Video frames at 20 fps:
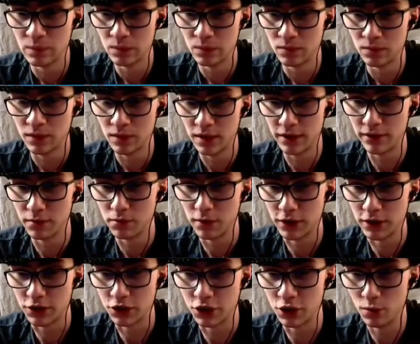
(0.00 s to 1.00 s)
If it
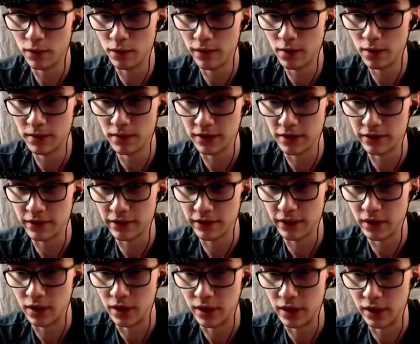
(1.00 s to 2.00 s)
breaks 2 of them, that's
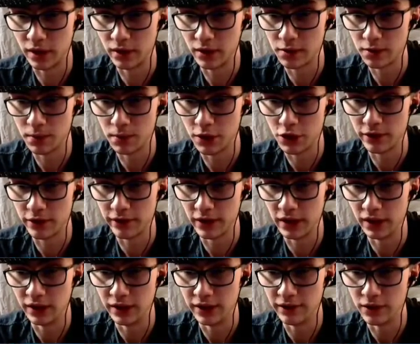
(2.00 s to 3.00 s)
fine, especially if it
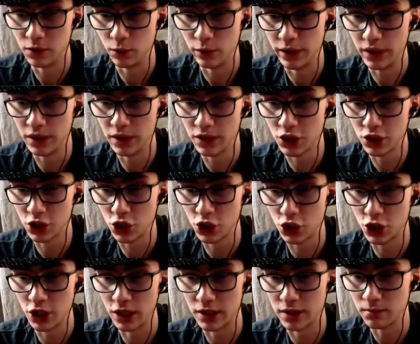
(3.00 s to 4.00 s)
leaves a weakness.
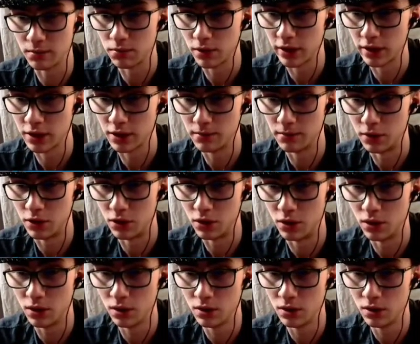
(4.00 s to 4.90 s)
Shit, it breaks them all.